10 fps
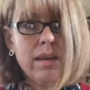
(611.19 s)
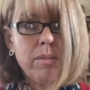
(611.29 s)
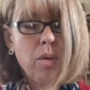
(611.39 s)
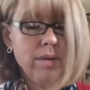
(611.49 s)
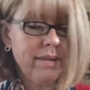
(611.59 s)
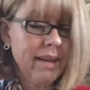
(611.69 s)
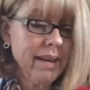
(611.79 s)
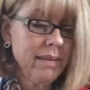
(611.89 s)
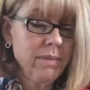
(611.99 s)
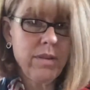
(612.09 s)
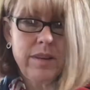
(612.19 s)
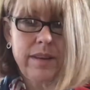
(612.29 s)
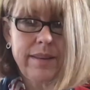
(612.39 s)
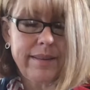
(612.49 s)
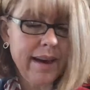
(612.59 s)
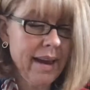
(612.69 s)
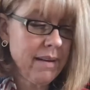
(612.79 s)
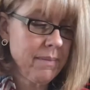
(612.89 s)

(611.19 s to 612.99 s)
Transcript: poor Stella, she has died.